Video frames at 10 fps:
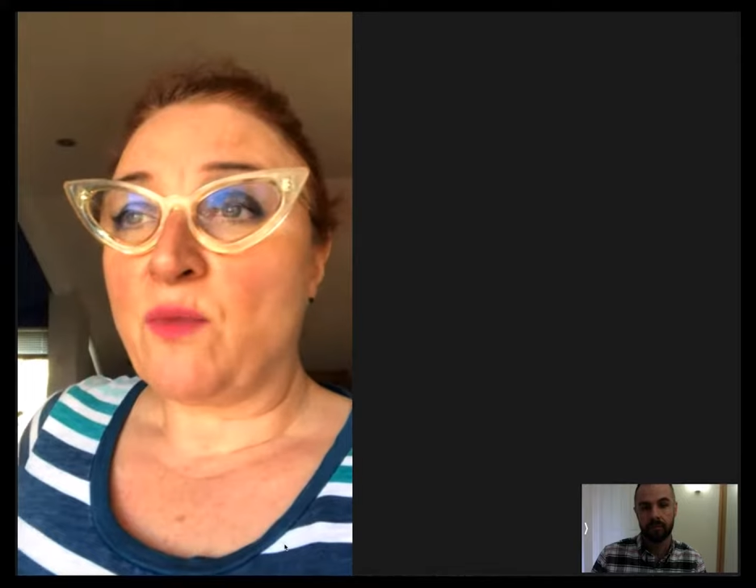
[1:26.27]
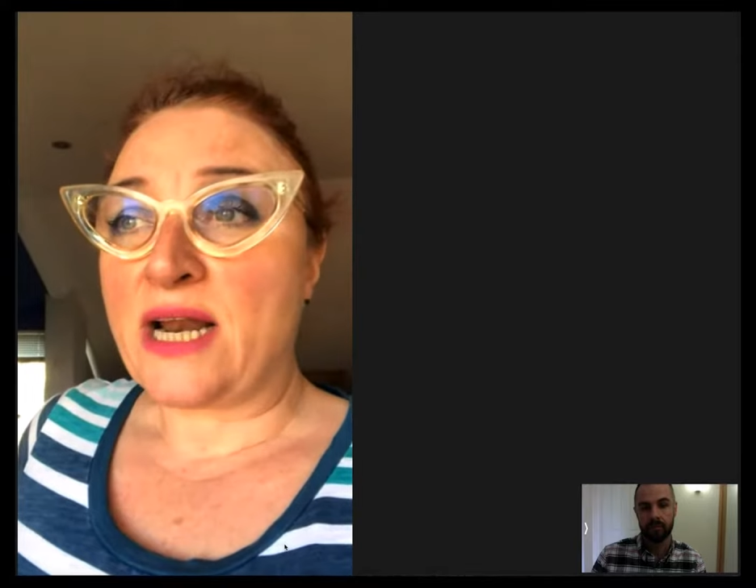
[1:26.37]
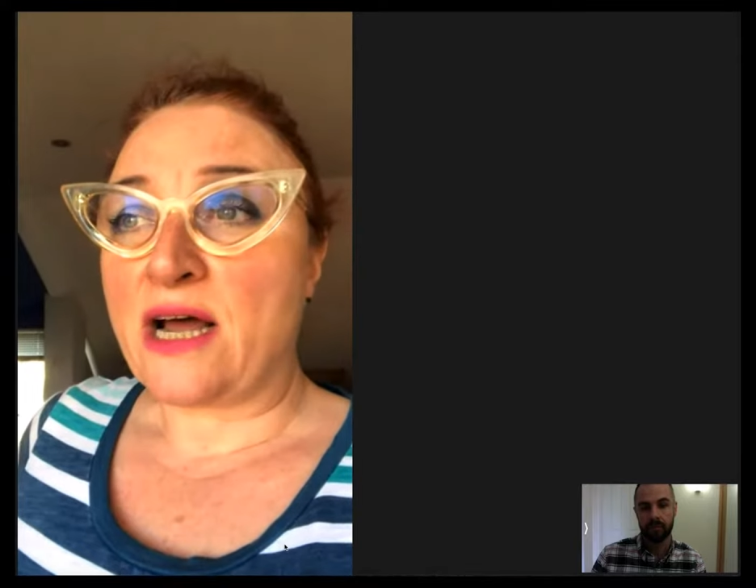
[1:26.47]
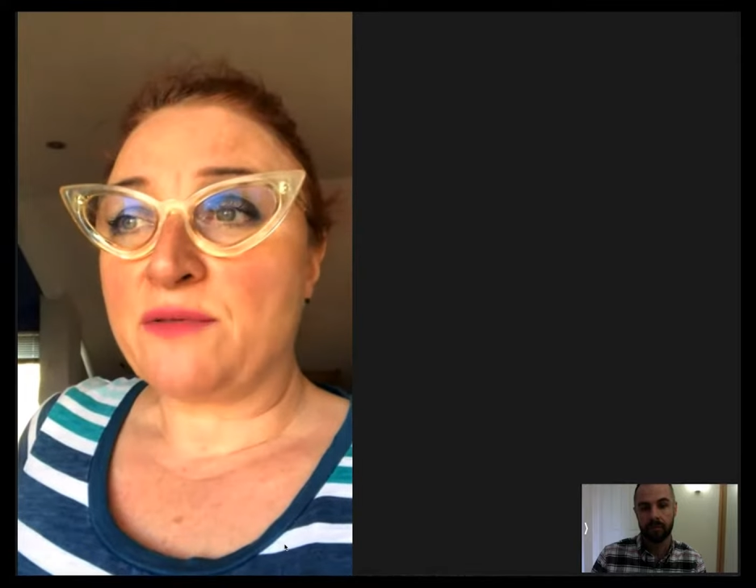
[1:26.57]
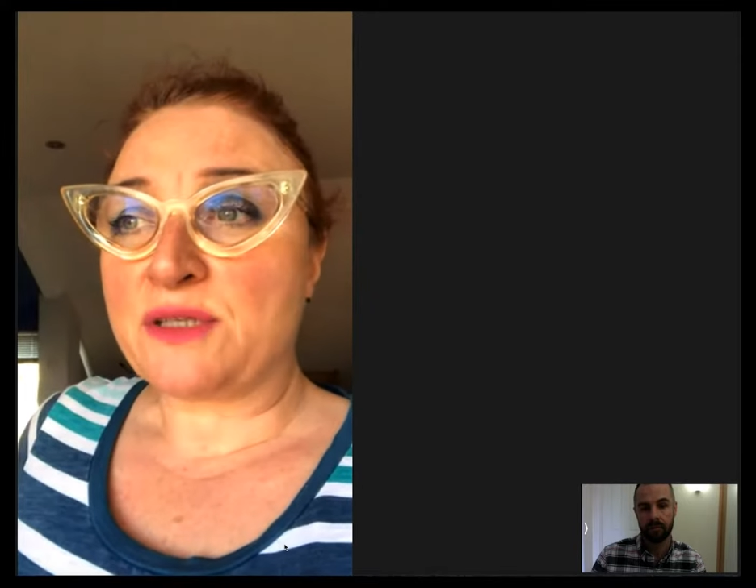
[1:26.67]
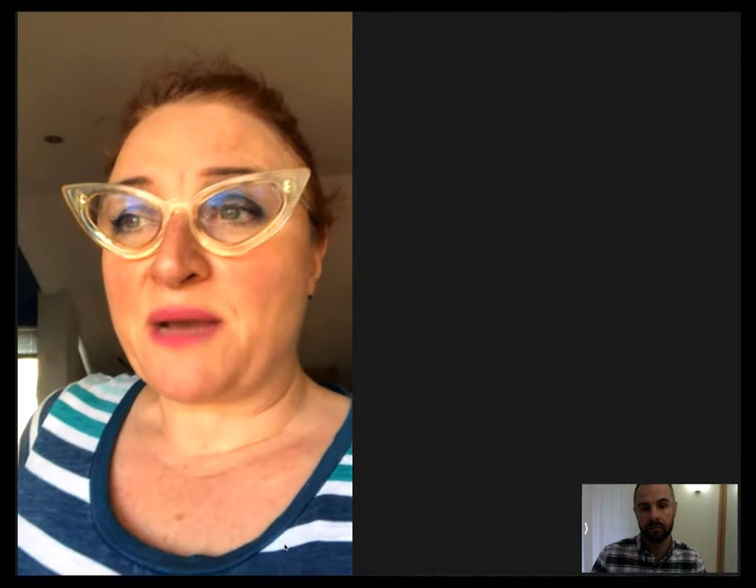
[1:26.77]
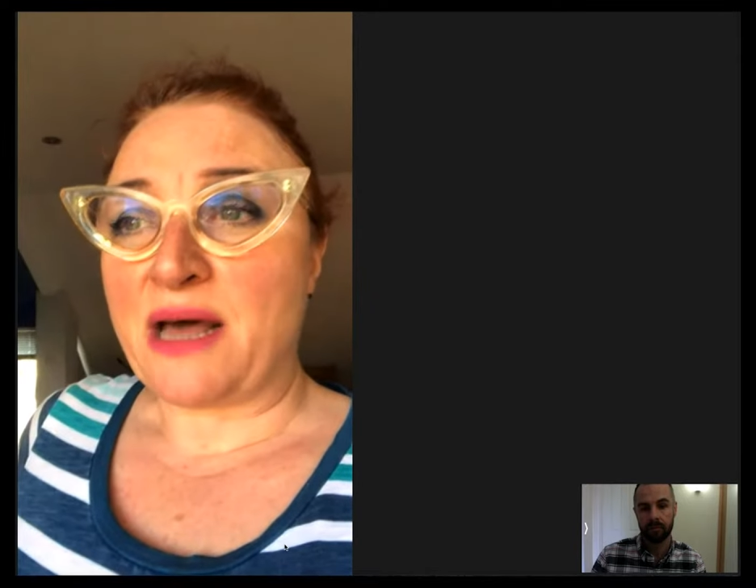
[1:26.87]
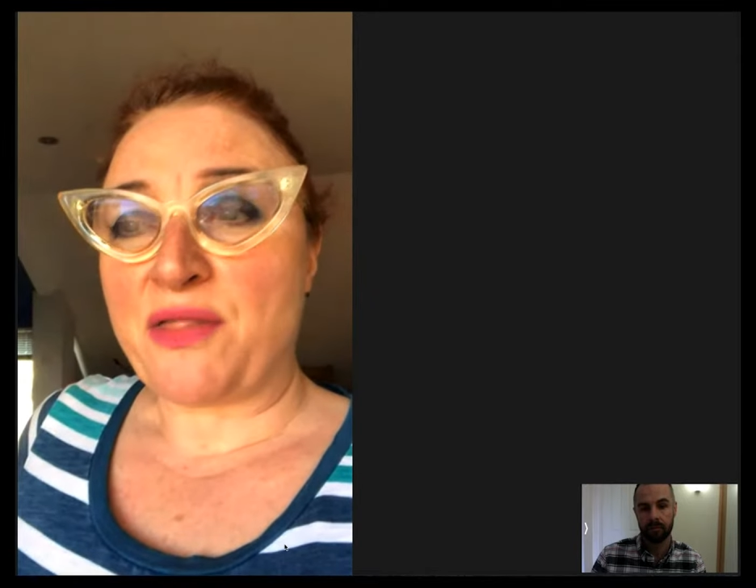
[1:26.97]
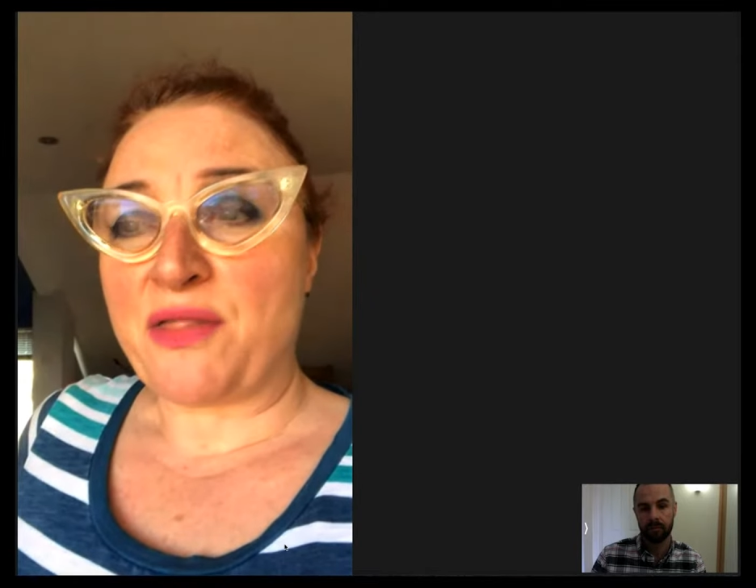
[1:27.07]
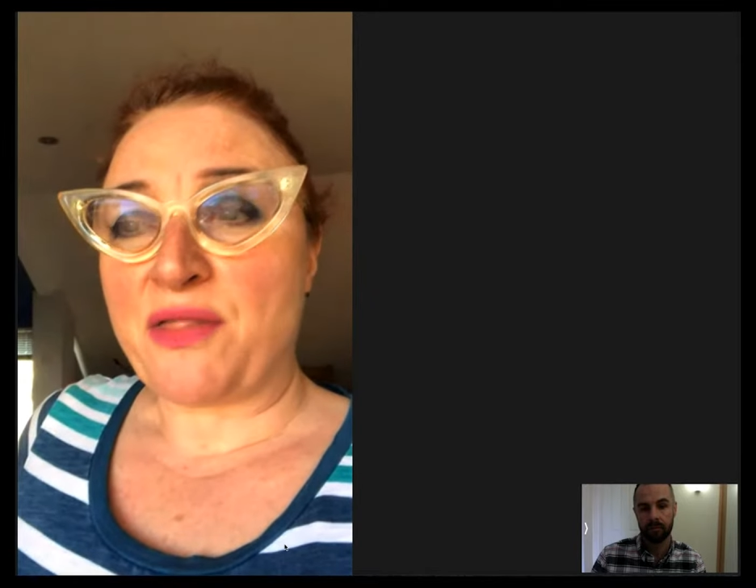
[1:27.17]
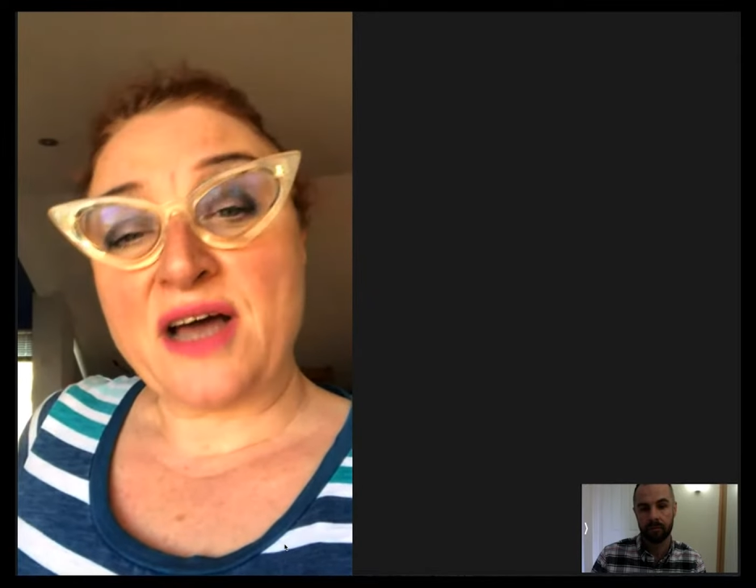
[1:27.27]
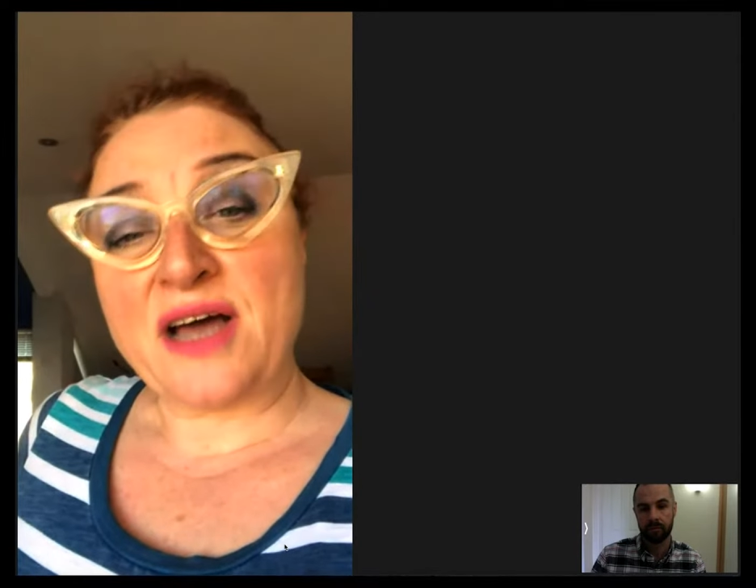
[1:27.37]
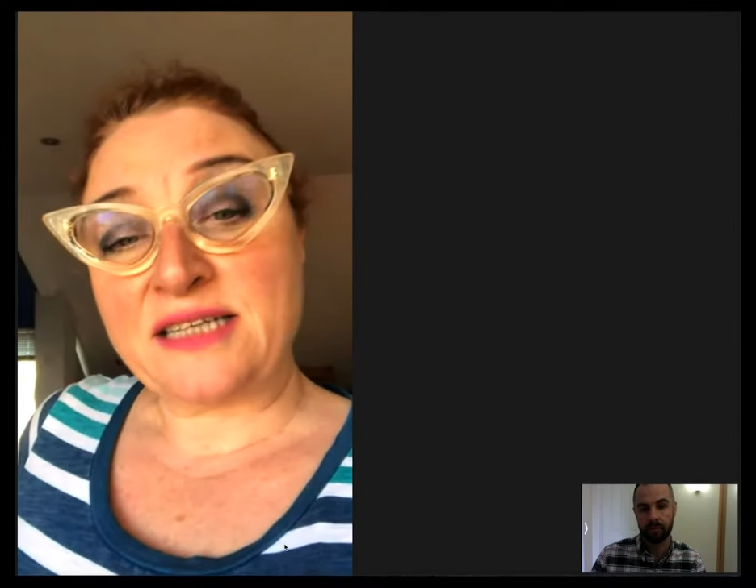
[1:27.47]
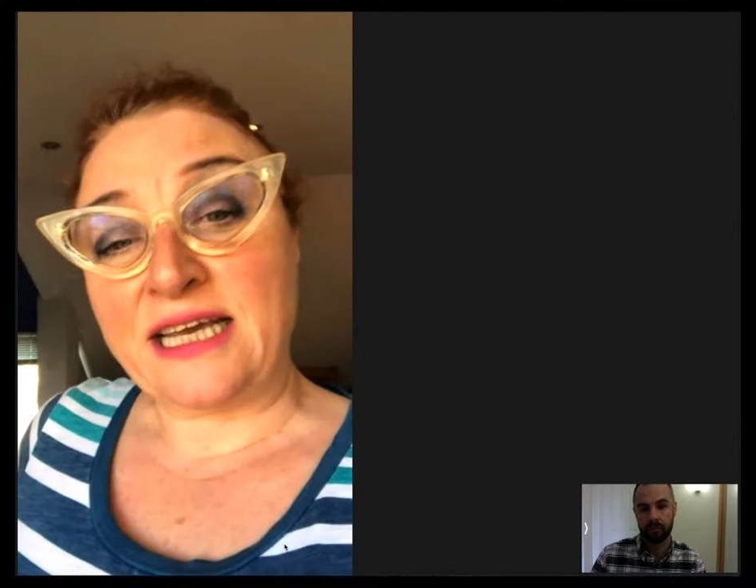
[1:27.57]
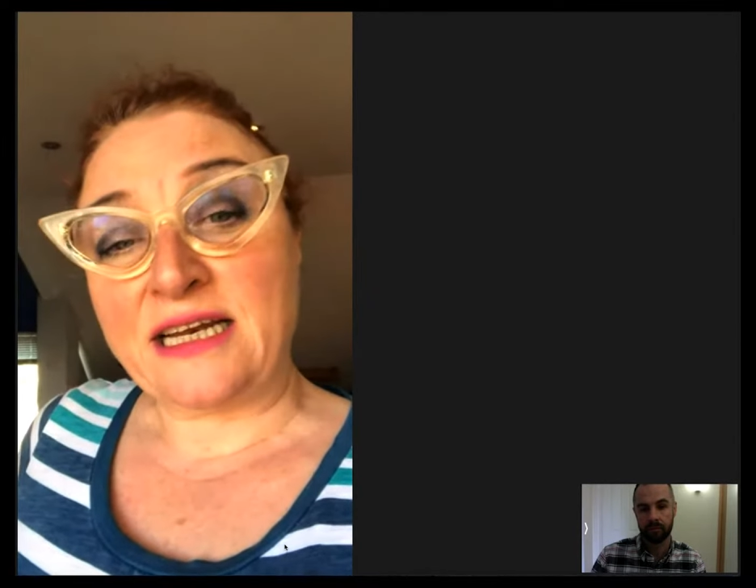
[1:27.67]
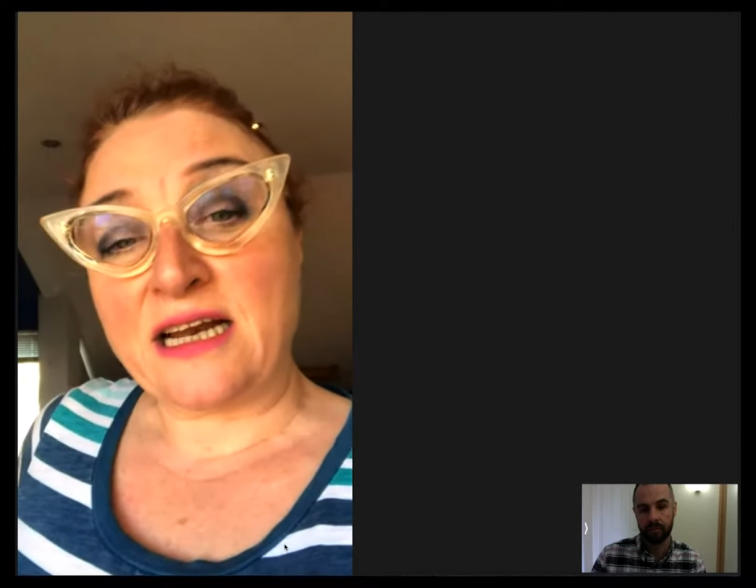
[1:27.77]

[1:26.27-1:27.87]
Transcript: when I was about 13,